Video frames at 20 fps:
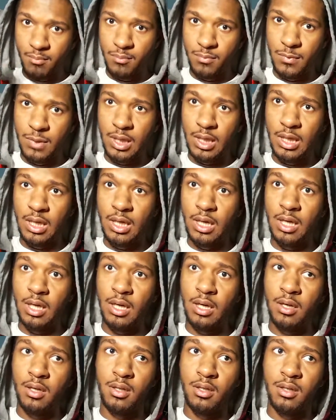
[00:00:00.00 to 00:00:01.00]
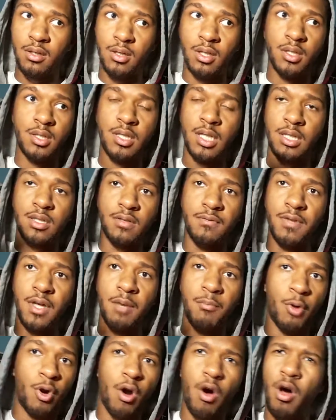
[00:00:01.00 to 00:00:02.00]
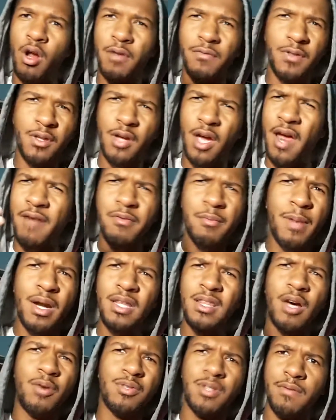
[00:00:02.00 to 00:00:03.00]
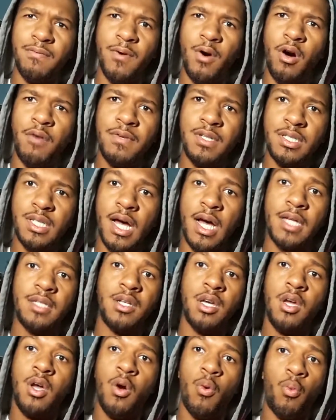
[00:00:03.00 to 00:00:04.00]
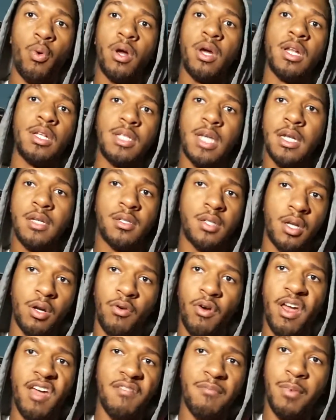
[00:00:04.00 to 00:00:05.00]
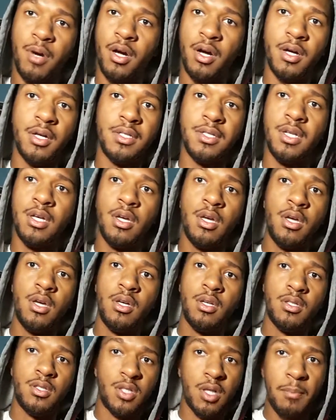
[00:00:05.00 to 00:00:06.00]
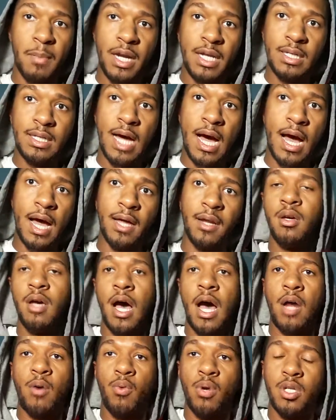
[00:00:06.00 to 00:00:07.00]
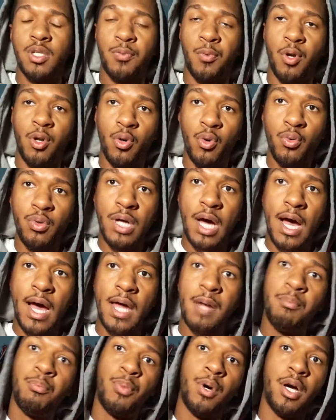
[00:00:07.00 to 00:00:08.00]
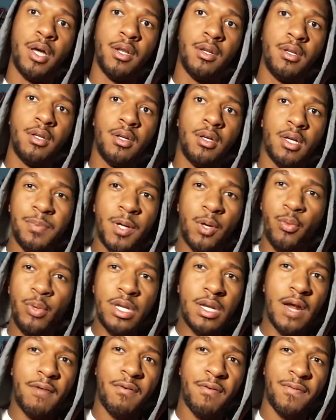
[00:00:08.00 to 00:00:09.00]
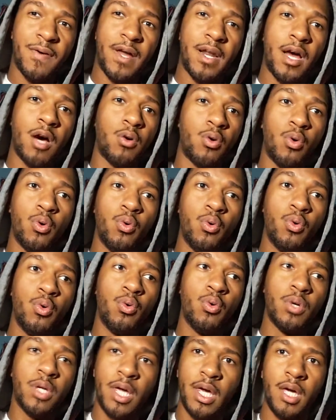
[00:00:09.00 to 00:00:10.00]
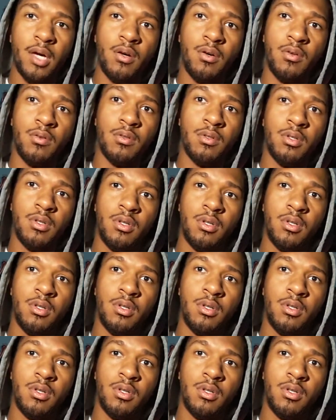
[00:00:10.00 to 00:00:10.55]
the six of them, or all of the... everybody that was involved decides, we're going to take this to the grave because somebody died. I don't want to spoil who died, but we never find out who killed